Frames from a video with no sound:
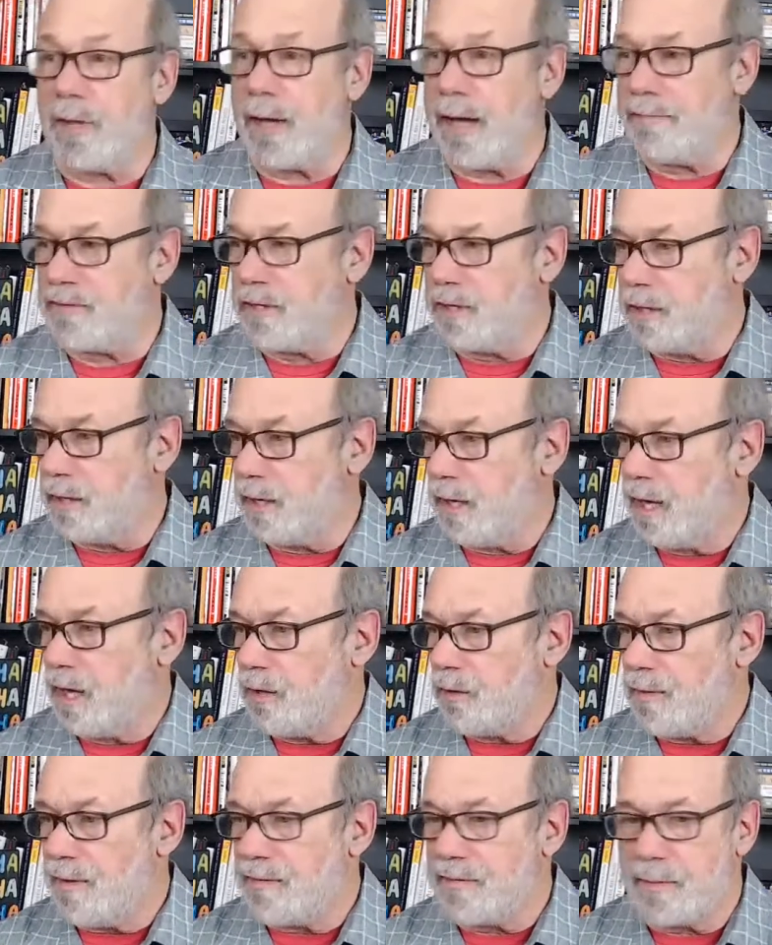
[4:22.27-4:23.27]
You have to,
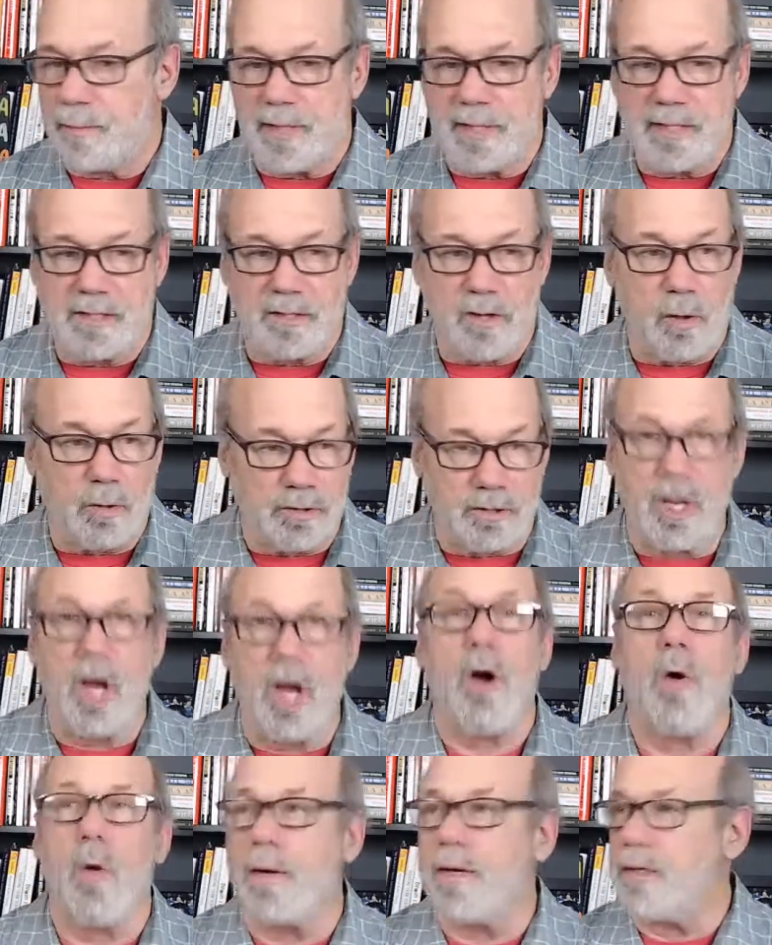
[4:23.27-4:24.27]
you have to be told
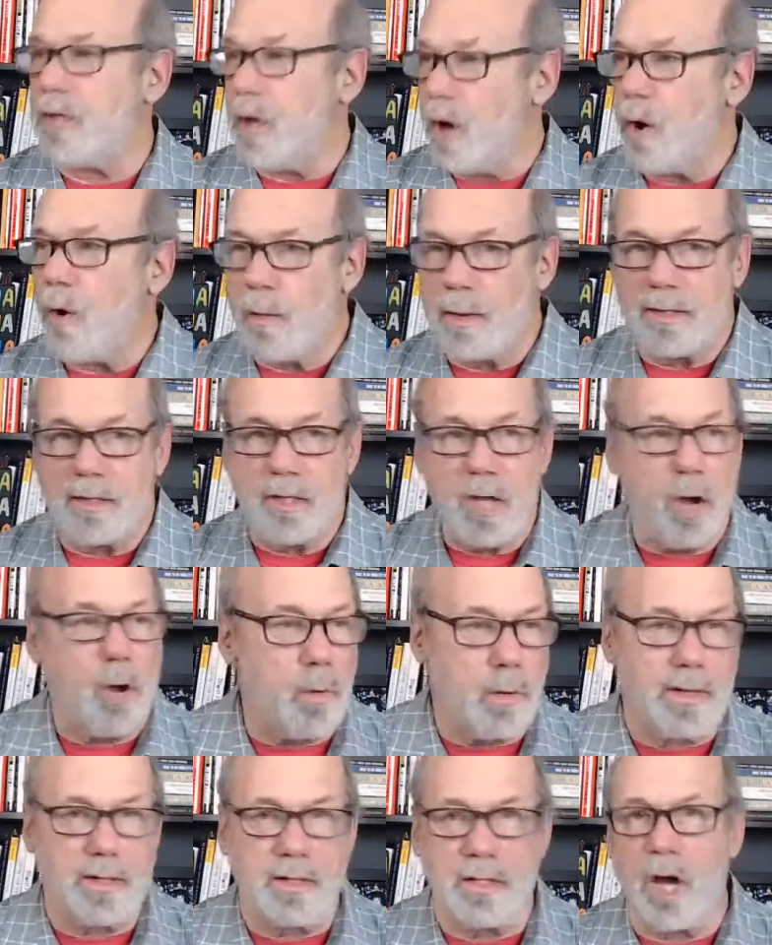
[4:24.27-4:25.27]
no and no and
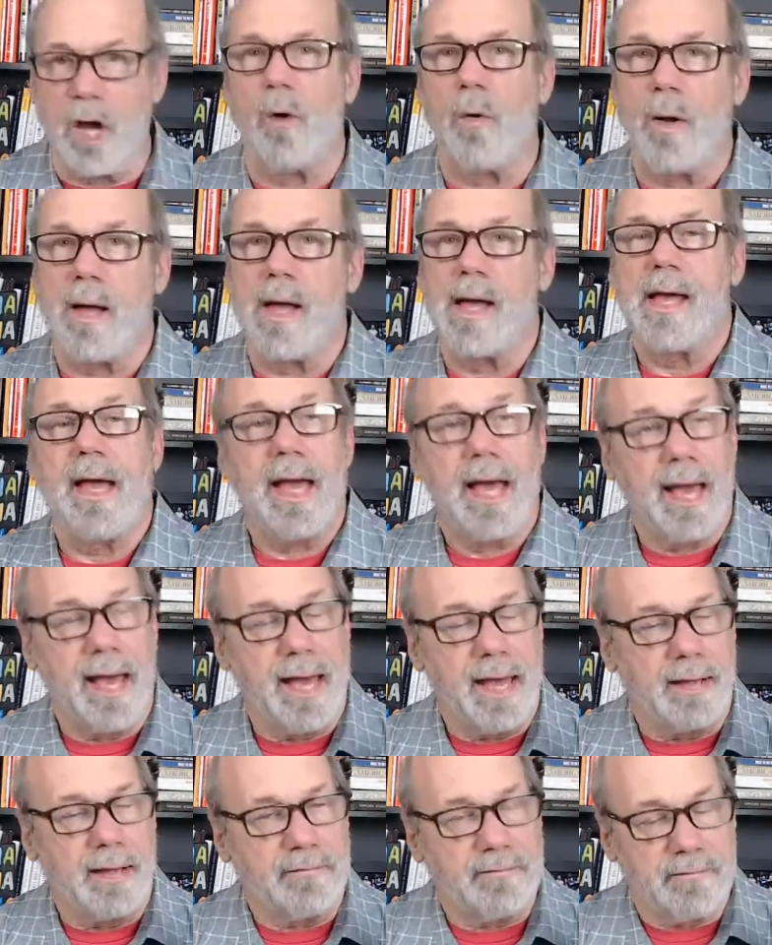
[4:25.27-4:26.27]
no and no,
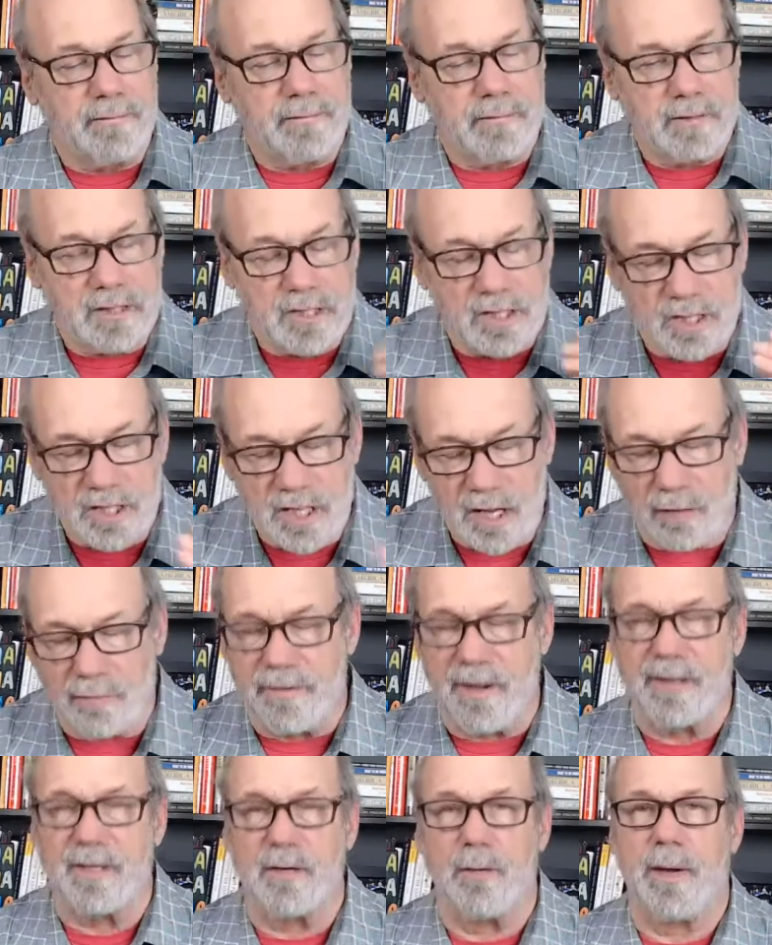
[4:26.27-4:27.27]
and still
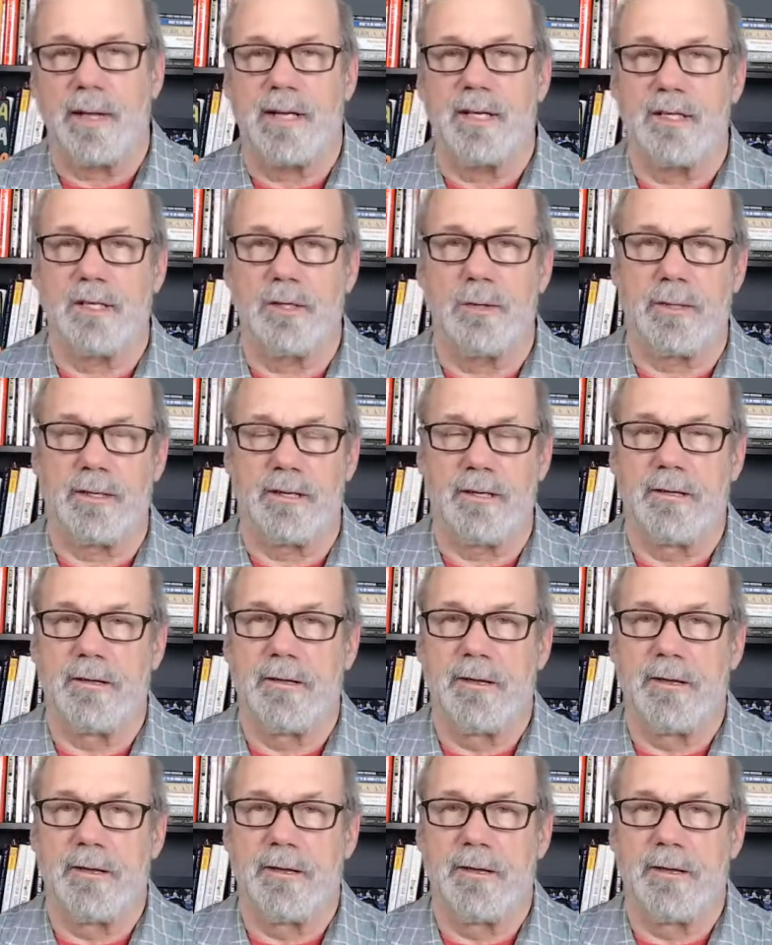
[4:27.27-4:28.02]
find a way to do it.